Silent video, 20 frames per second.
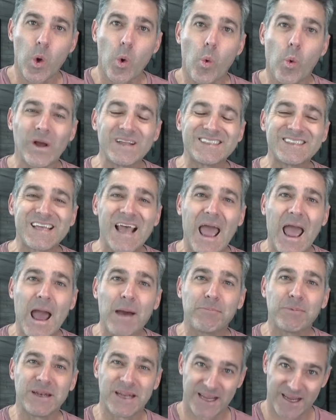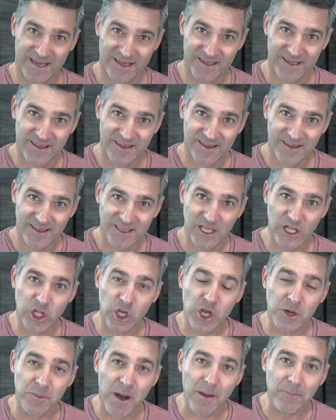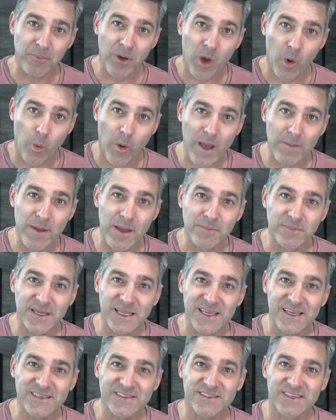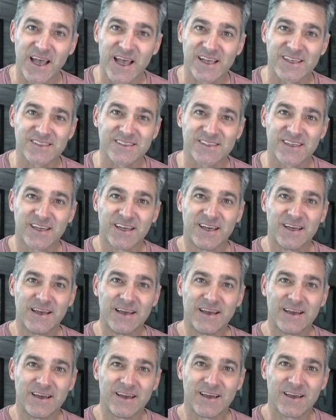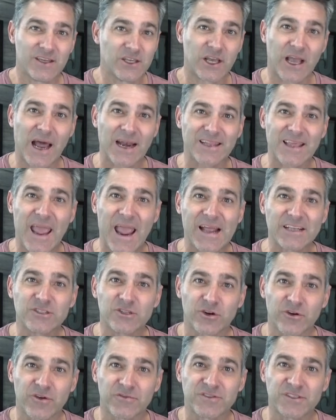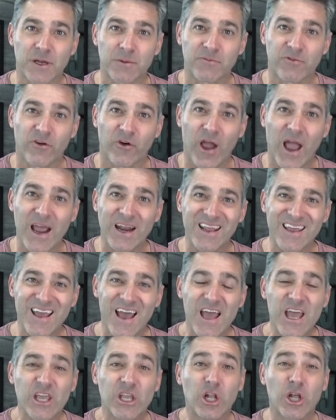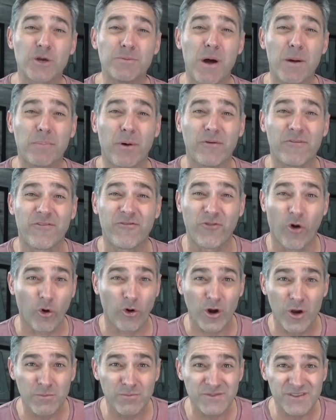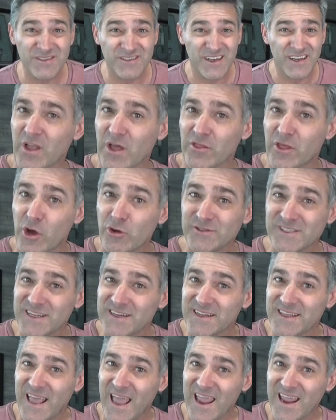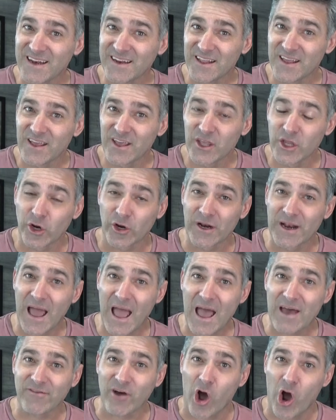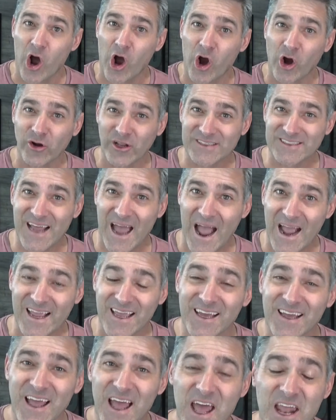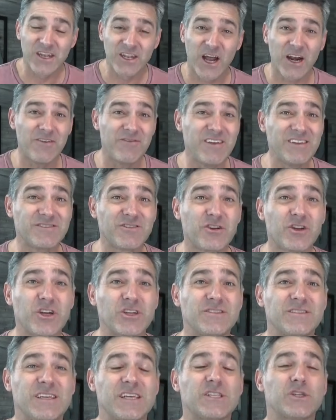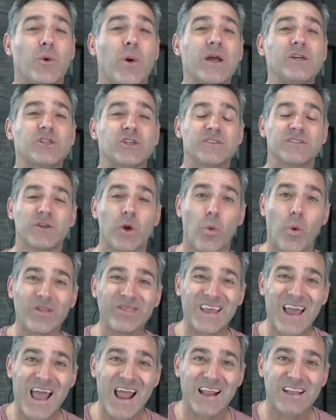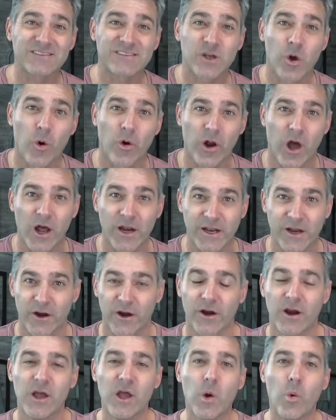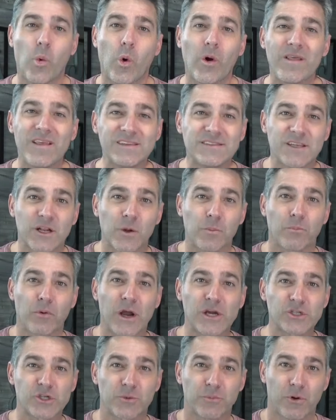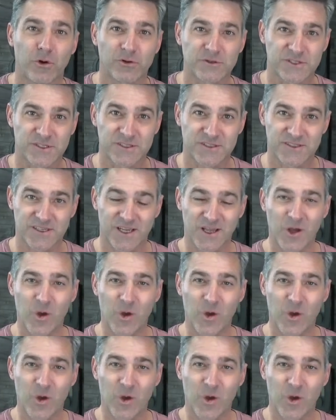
What's happening? You look them up, WebMD says you got cancer of some variety. You look them up on forums, those indicate you're gonna have a heart attack. None of these are good situations. What the heck is going on here? What are these little pressure pulses?